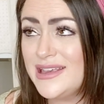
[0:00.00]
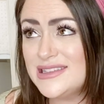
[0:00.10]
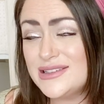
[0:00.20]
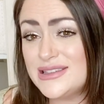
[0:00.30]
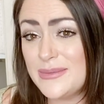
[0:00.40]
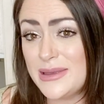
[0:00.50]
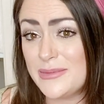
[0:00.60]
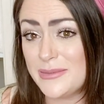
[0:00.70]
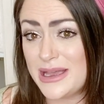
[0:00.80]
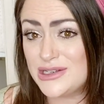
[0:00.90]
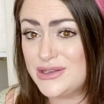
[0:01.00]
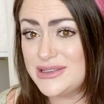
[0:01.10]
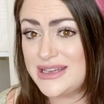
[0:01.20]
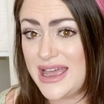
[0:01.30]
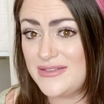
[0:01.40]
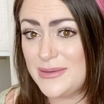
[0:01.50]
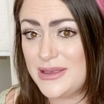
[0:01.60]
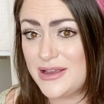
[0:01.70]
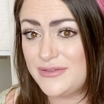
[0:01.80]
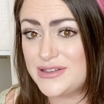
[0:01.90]
So some people might choose to have that be
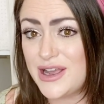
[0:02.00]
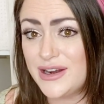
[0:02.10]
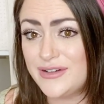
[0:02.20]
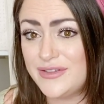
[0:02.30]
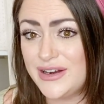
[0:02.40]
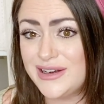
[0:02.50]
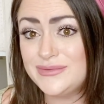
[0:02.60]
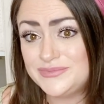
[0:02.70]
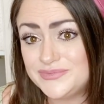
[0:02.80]
their photographer.